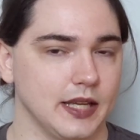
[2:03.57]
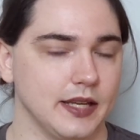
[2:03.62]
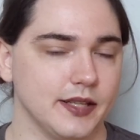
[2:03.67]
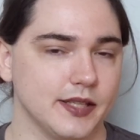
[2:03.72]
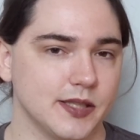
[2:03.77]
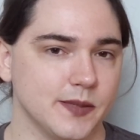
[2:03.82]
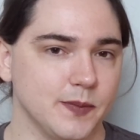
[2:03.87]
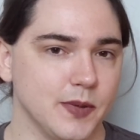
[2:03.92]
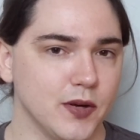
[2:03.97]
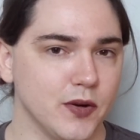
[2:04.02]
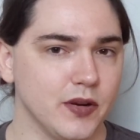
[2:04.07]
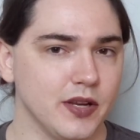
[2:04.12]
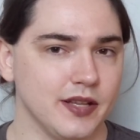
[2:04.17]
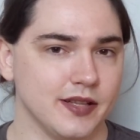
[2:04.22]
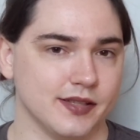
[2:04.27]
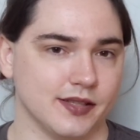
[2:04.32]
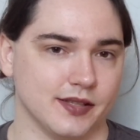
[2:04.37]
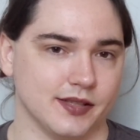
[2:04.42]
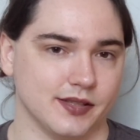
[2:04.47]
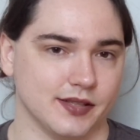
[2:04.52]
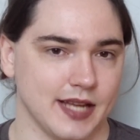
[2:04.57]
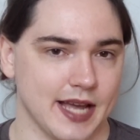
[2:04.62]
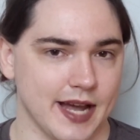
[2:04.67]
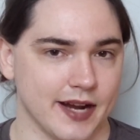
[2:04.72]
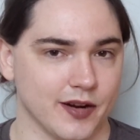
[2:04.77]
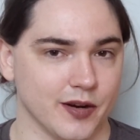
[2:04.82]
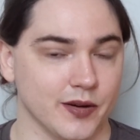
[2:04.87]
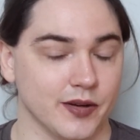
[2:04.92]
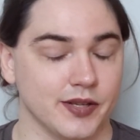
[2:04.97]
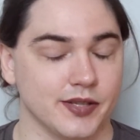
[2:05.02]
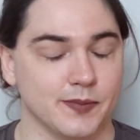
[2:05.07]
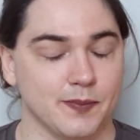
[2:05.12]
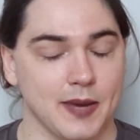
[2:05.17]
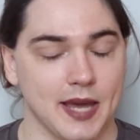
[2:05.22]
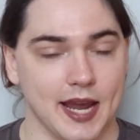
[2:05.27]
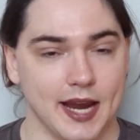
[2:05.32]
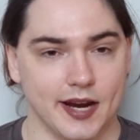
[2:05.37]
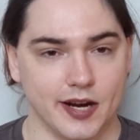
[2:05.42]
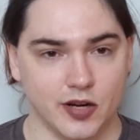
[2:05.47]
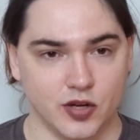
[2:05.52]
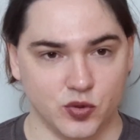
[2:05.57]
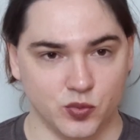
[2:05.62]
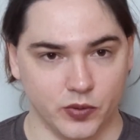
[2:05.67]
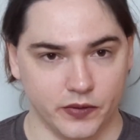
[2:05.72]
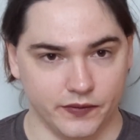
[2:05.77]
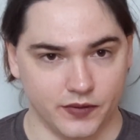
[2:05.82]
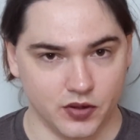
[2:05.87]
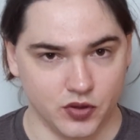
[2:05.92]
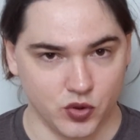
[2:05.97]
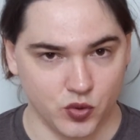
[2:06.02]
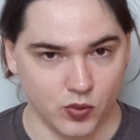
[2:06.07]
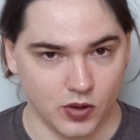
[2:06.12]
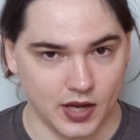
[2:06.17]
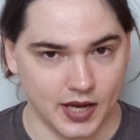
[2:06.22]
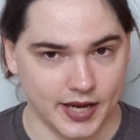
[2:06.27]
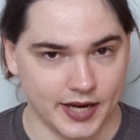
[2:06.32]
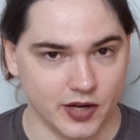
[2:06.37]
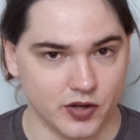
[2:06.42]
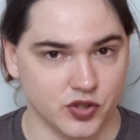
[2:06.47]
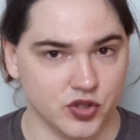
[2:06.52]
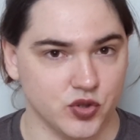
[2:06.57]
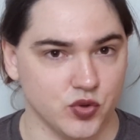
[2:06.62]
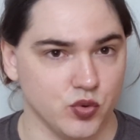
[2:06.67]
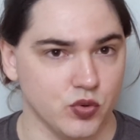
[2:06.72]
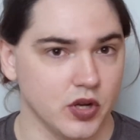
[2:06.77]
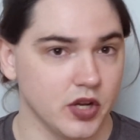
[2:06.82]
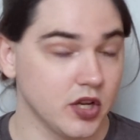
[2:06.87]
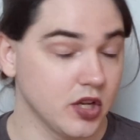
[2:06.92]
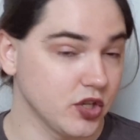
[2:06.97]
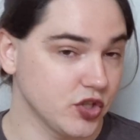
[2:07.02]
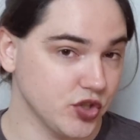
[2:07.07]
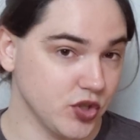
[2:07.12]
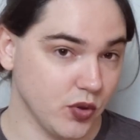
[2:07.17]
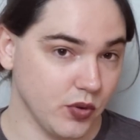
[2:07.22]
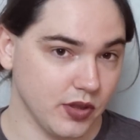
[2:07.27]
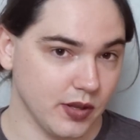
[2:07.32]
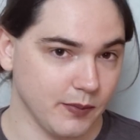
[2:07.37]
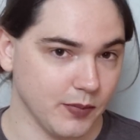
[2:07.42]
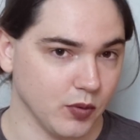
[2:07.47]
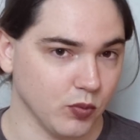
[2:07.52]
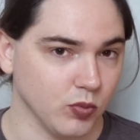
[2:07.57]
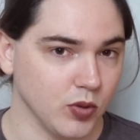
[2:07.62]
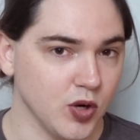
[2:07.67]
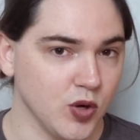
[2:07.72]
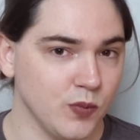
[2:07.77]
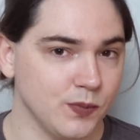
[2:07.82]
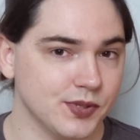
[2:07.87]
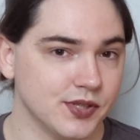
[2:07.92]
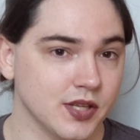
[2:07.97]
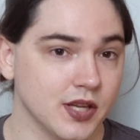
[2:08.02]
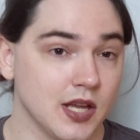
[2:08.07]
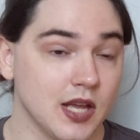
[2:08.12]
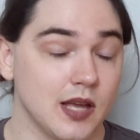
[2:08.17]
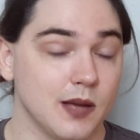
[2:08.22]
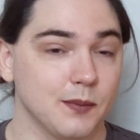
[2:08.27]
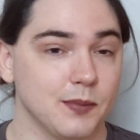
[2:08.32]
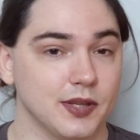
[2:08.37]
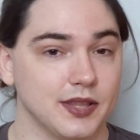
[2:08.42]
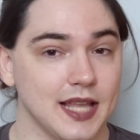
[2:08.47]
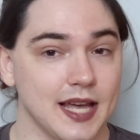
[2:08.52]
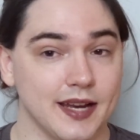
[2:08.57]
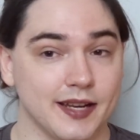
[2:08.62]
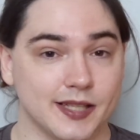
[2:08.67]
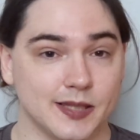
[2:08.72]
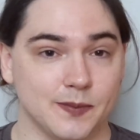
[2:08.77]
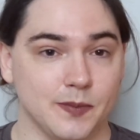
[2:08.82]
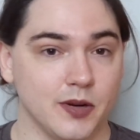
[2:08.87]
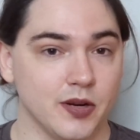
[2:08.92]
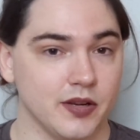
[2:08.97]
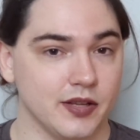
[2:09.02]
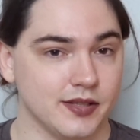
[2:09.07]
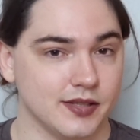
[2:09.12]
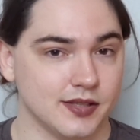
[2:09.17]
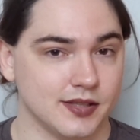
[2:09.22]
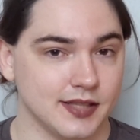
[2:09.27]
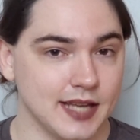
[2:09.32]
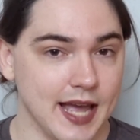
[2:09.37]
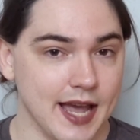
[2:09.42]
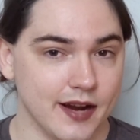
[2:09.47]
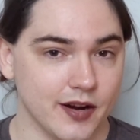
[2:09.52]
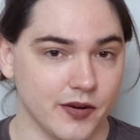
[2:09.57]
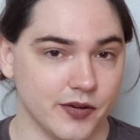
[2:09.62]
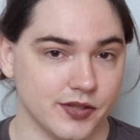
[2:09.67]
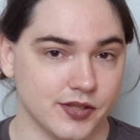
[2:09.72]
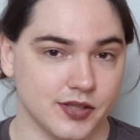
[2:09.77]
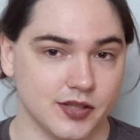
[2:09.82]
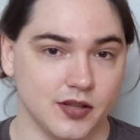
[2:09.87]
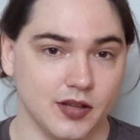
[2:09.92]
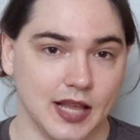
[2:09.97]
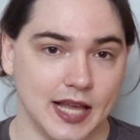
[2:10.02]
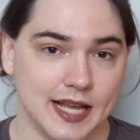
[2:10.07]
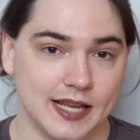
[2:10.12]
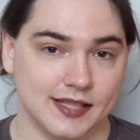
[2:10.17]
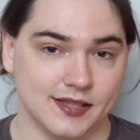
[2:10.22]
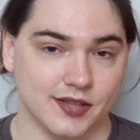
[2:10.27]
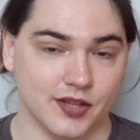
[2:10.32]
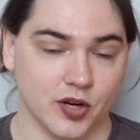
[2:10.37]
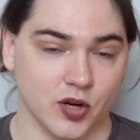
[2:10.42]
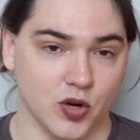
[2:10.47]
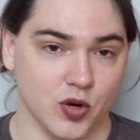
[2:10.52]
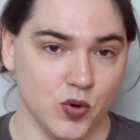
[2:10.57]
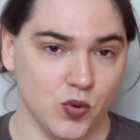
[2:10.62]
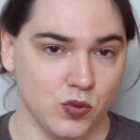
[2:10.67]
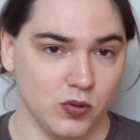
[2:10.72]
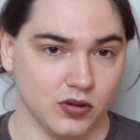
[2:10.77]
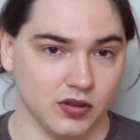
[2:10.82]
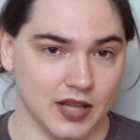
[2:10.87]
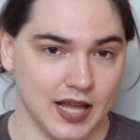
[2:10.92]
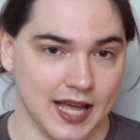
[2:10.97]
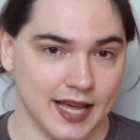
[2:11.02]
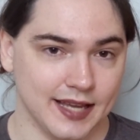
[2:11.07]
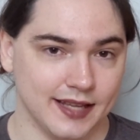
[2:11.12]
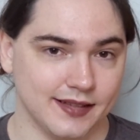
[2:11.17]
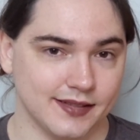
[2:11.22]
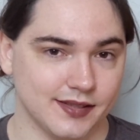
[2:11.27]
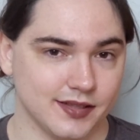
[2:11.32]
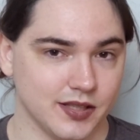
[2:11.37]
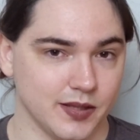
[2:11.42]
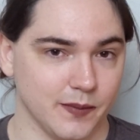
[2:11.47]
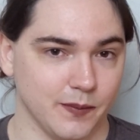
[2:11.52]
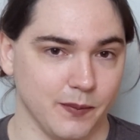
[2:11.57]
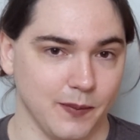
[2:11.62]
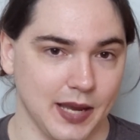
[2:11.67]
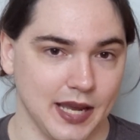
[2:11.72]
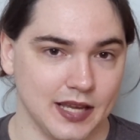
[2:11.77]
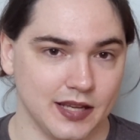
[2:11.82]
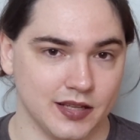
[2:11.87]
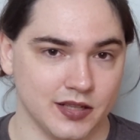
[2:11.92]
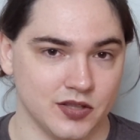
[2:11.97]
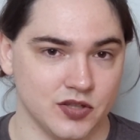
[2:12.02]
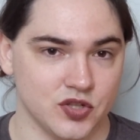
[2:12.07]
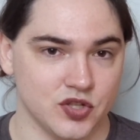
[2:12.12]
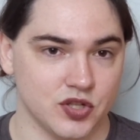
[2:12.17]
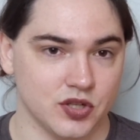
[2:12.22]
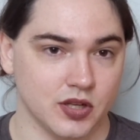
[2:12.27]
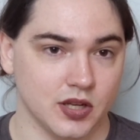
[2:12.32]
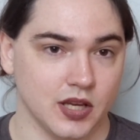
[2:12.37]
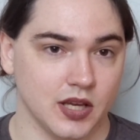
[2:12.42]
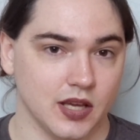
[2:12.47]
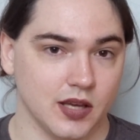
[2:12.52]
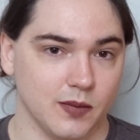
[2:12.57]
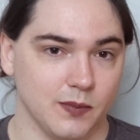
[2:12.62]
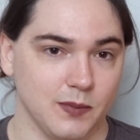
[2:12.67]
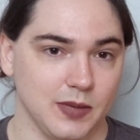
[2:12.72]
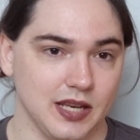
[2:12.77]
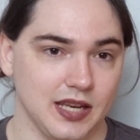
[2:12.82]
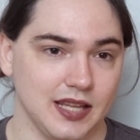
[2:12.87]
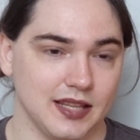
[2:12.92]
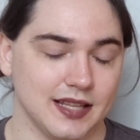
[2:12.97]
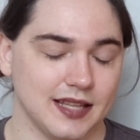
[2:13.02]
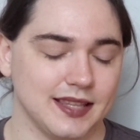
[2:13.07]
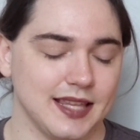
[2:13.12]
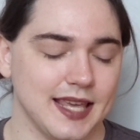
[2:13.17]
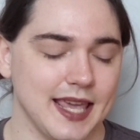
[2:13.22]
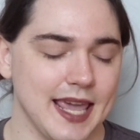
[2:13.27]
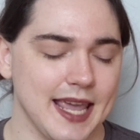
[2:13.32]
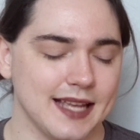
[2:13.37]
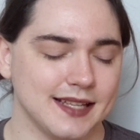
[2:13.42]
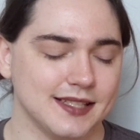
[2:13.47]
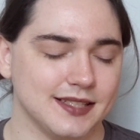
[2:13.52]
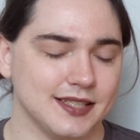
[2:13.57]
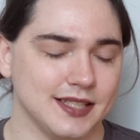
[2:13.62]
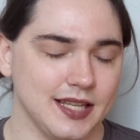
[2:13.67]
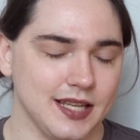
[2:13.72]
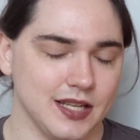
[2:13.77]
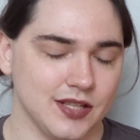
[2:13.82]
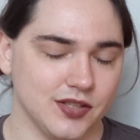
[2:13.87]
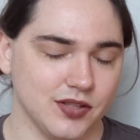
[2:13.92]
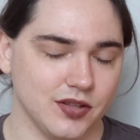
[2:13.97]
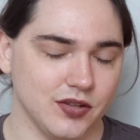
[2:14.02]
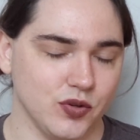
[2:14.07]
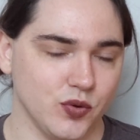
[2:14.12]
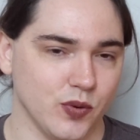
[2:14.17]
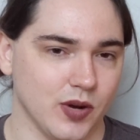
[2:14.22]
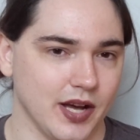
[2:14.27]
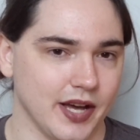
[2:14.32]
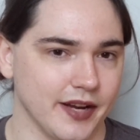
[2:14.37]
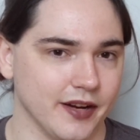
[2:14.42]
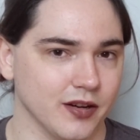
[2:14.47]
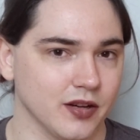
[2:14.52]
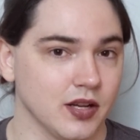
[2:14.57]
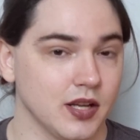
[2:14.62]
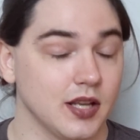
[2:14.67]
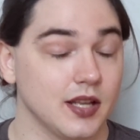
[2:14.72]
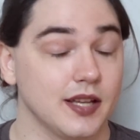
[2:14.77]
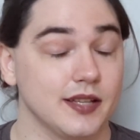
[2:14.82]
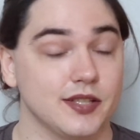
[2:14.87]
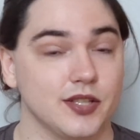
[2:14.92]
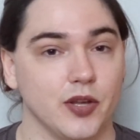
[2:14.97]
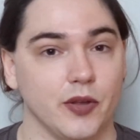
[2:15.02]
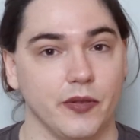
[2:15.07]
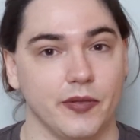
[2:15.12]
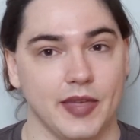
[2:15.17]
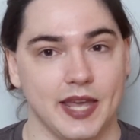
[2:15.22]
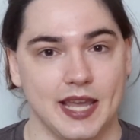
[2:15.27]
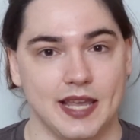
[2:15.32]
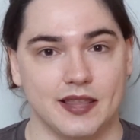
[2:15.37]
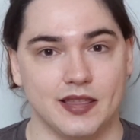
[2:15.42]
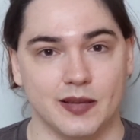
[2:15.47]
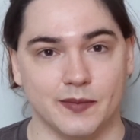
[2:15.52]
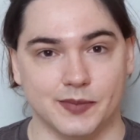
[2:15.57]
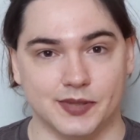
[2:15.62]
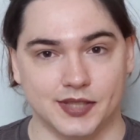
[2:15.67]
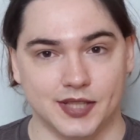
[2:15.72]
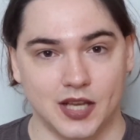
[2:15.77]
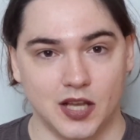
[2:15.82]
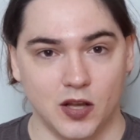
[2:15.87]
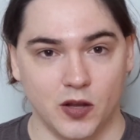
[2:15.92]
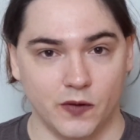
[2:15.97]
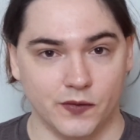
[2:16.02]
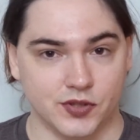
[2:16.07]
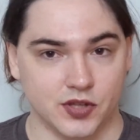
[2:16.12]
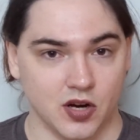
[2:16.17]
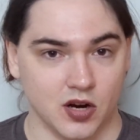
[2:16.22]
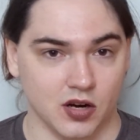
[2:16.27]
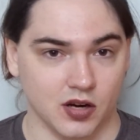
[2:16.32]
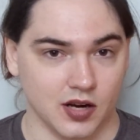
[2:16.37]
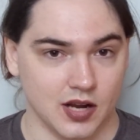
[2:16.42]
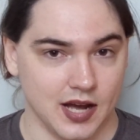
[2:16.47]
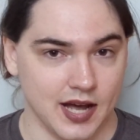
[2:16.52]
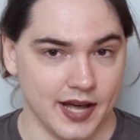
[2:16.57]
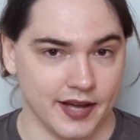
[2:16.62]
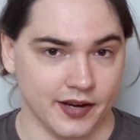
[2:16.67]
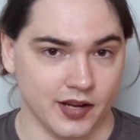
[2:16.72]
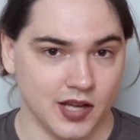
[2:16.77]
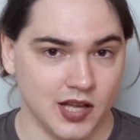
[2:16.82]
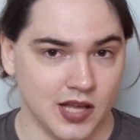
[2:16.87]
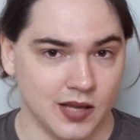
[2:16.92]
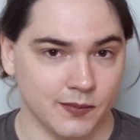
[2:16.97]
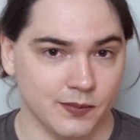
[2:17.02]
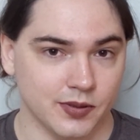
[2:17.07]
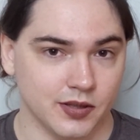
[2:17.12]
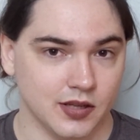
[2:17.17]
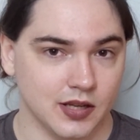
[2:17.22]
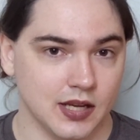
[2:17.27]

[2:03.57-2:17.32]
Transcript: experienced stacker is paired with the new hire to show them the ropes, but that experienced stacker still has their own lines to manage, meaning that they can't teach the new hire until they themselves are caught up.